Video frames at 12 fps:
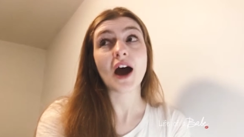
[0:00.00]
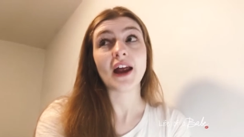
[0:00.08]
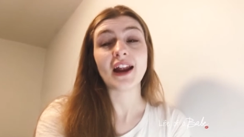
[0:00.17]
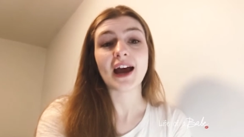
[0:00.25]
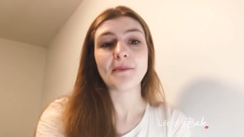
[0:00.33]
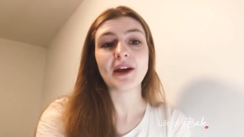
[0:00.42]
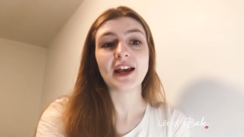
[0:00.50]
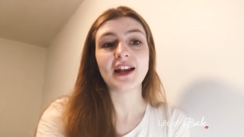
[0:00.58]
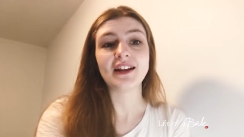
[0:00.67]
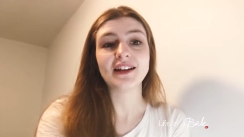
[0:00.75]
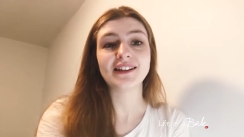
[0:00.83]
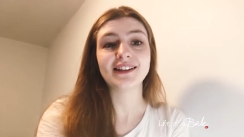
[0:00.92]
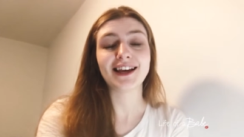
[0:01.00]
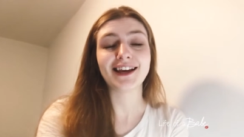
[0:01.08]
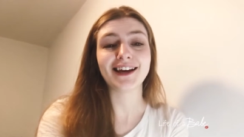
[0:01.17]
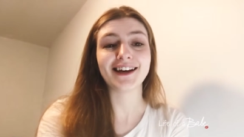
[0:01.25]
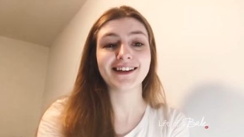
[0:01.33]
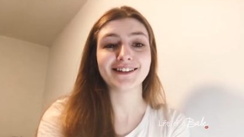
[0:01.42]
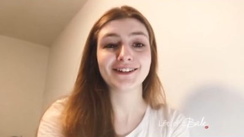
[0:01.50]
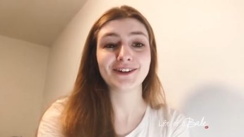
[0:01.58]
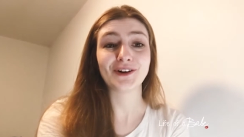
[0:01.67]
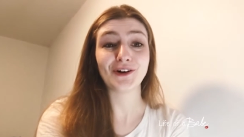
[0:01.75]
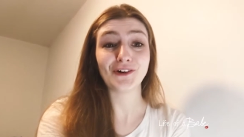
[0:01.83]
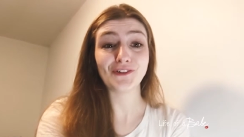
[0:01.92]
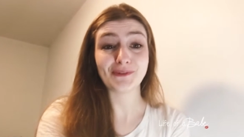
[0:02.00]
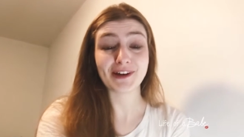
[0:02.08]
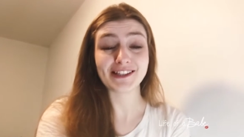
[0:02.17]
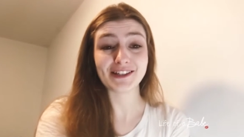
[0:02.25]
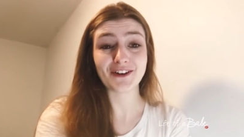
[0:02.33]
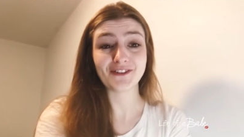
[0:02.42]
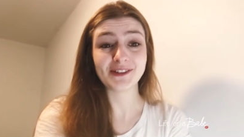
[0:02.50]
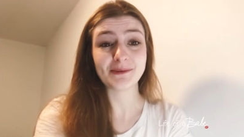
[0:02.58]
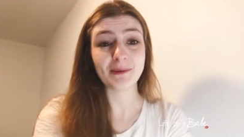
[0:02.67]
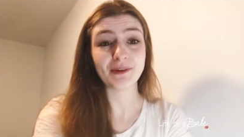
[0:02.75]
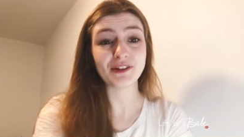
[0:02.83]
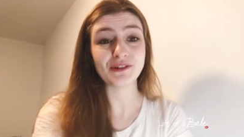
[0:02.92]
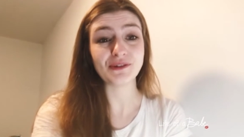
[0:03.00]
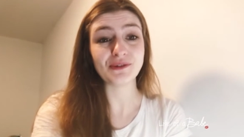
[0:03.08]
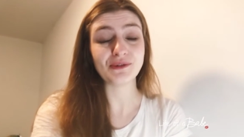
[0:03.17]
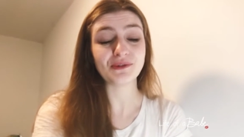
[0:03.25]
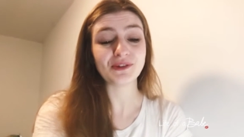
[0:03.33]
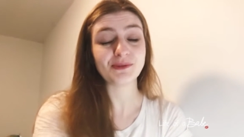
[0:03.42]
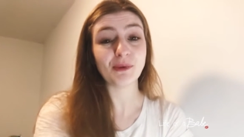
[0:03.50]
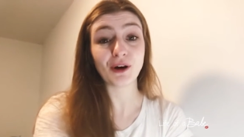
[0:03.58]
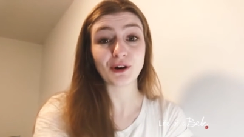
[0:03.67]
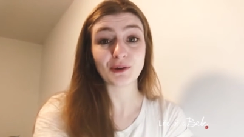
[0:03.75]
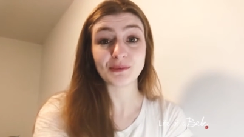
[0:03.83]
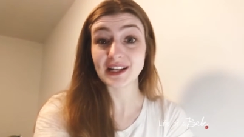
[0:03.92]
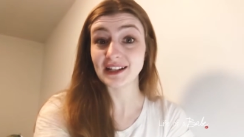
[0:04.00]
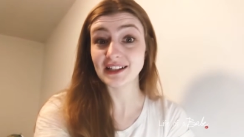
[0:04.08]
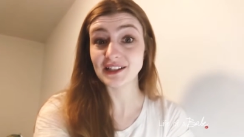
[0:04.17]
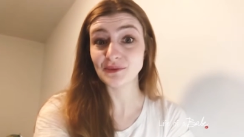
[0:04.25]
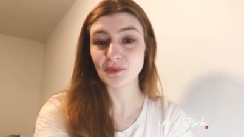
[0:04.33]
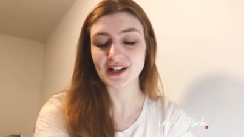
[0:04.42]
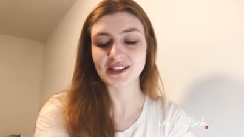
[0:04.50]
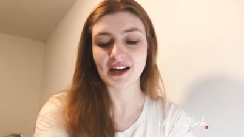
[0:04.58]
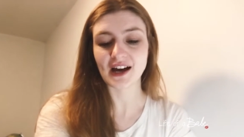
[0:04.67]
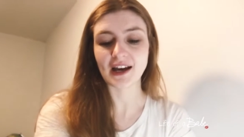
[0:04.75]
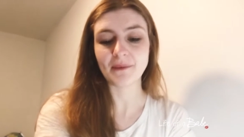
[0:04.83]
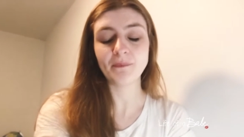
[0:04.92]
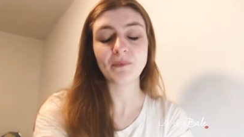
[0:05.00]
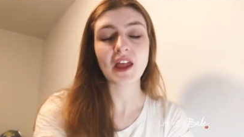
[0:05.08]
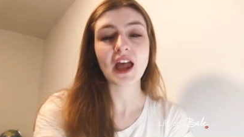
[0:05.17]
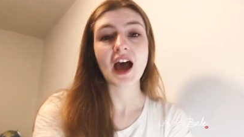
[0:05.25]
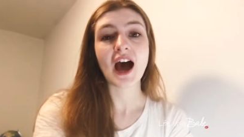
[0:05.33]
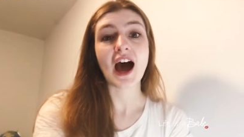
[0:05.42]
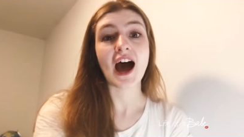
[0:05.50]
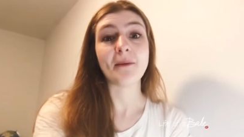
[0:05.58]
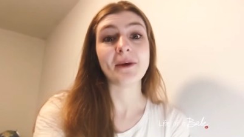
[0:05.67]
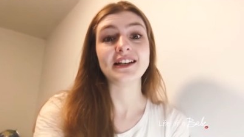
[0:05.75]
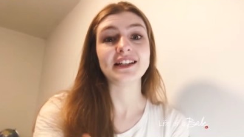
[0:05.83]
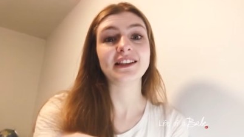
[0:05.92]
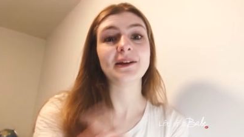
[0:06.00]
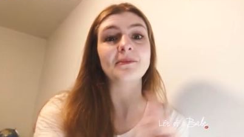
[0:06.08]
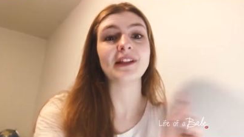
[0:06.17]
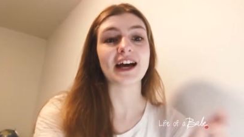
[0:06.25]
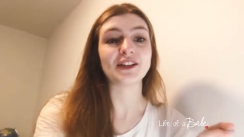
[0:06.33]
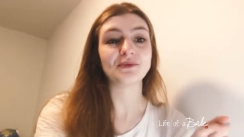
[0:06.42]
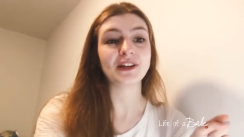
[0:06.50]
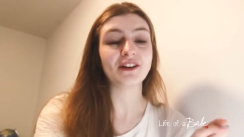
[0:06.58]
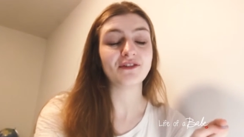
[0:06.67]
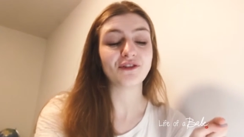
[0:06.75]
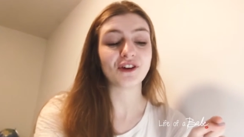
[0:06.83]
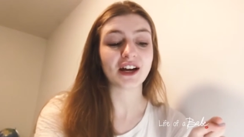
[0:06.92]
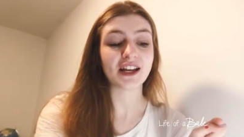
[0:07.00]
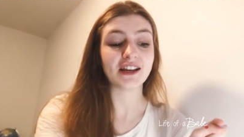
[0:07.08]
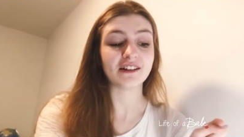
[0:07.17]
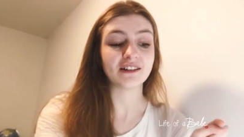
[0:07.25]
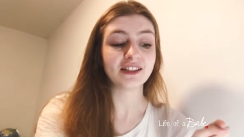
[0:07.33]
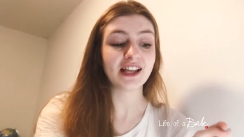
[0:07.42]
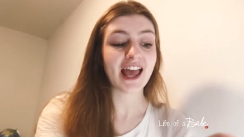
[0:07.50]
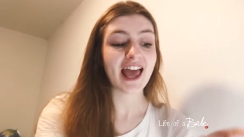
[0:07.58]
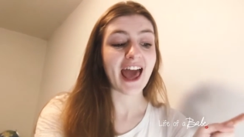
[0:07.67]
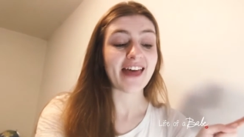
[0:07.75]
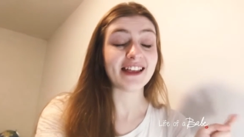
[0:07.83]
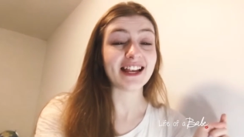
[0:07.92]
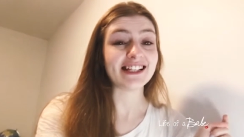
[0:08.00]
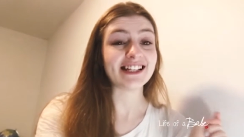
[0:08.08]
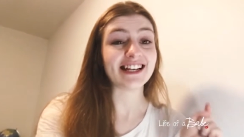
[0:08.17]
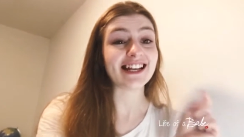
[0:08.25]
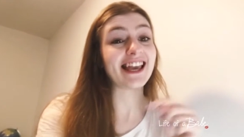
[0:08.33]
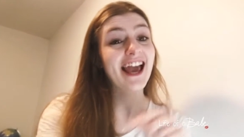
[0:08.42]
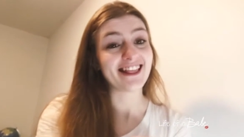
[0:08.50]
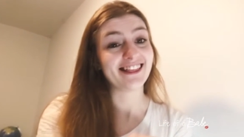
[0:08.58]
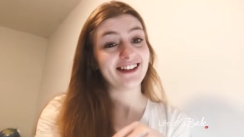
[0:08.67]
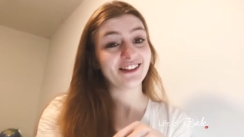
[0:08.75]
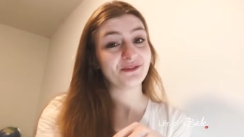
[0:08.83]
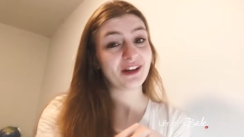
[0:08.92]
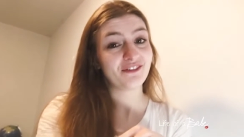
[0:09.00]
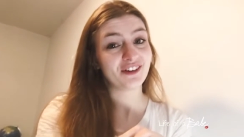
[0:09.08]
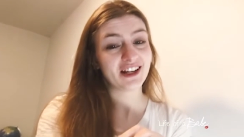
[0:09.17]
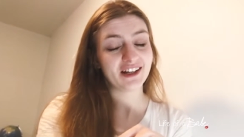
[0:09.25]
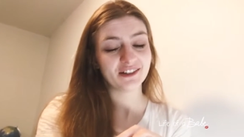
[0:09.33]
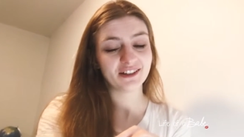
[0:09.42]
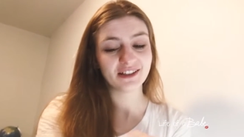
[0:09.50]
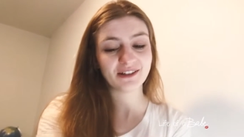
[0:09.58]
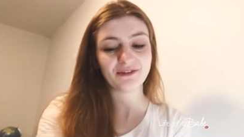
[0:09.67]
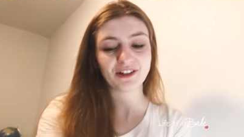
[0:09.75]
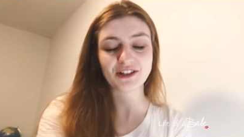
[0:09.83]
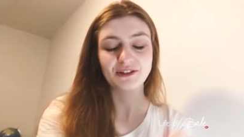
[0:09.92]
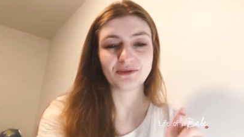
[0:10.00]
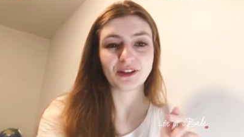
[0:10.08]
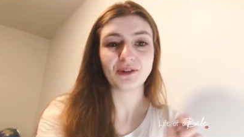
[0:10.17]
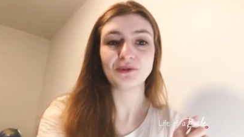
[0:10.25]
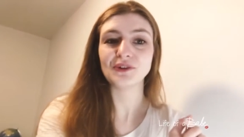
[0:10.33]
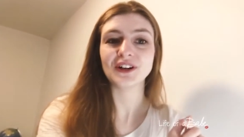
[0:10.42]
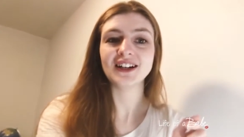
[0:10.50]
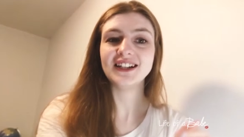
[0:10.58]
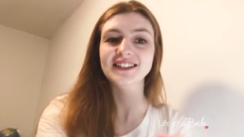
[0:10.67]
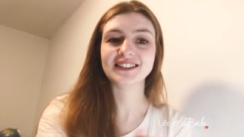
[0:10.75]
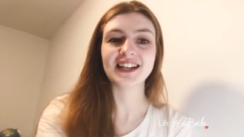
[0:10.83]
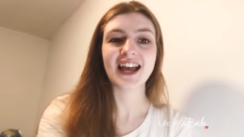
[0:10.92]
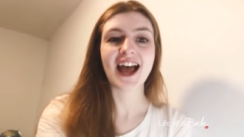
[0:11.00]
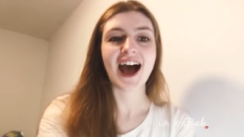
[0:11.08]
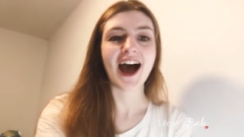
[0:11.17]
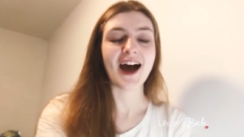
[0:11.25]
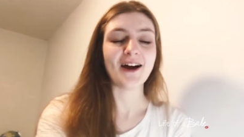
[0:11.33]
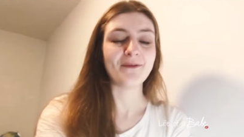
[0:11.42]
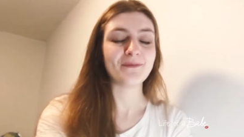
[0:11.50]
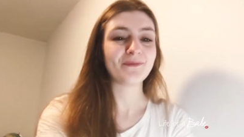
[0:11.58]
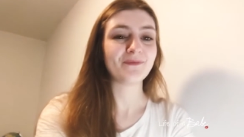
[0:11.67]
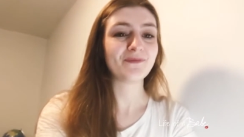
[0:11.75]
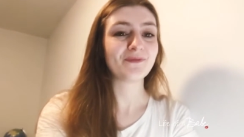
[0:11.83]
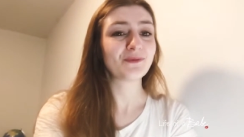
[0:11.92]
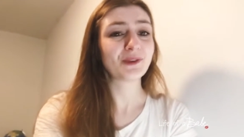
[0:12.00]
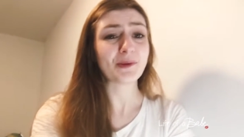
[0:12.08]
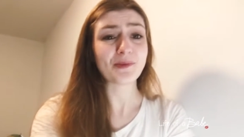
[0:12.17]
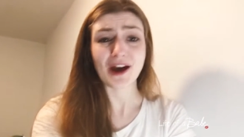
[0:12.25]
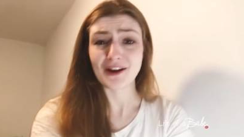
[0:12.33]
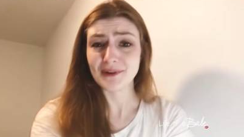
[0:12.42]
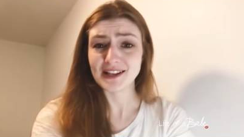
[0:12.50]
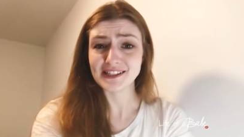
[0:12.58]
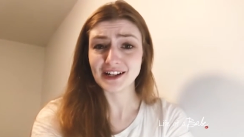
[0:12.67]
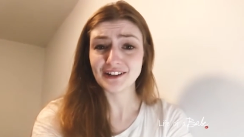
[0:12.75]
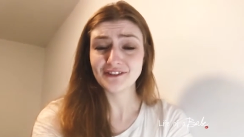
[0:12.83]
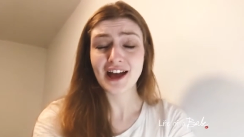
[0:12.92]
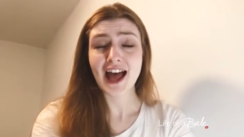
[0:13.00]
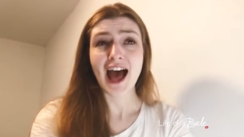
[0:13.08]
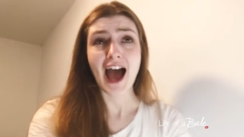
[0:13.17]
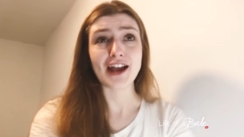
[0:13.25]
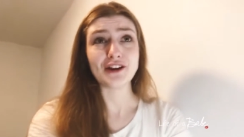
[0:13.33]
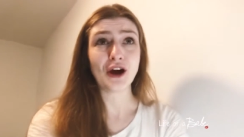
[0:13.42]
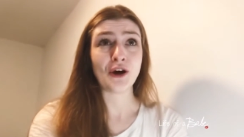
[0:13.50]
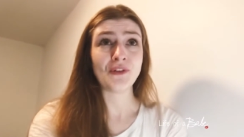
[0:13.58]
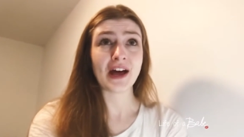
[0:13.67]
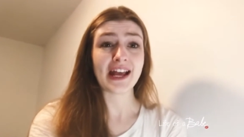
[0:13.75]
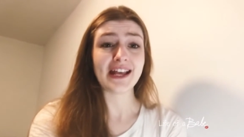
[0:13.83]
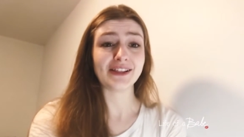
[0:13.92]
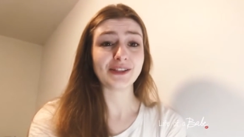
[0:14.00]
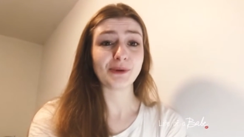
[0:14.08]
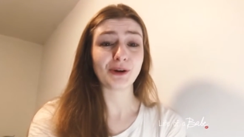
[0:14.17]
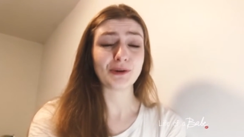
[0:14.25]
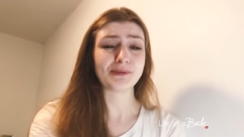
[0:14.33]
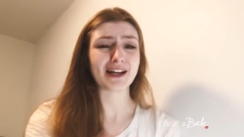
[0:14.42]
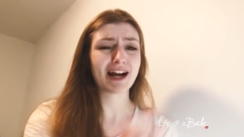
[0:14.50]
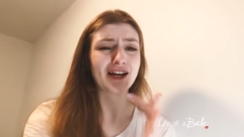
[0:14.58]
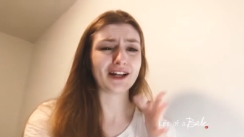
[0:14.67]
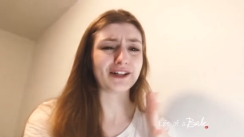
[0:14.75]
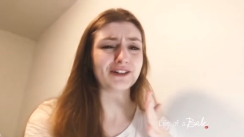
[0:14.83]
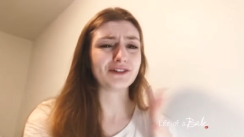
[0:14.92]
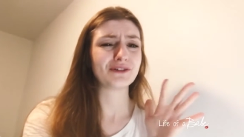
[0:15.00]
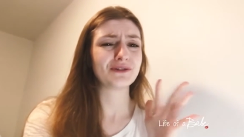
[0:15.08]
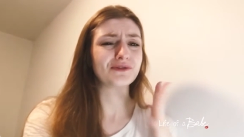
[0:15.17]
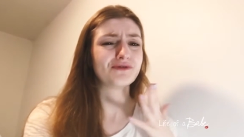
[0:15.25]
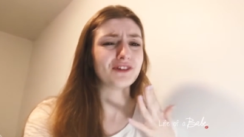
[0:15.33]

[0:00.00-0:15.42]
one, I made like a goal for myself to be able to do small groups at least one time. Um, I did them last week for heels, and then I did it again this week for heels, which is really cool and um, really proud of myself. I know that in the small groups I kind of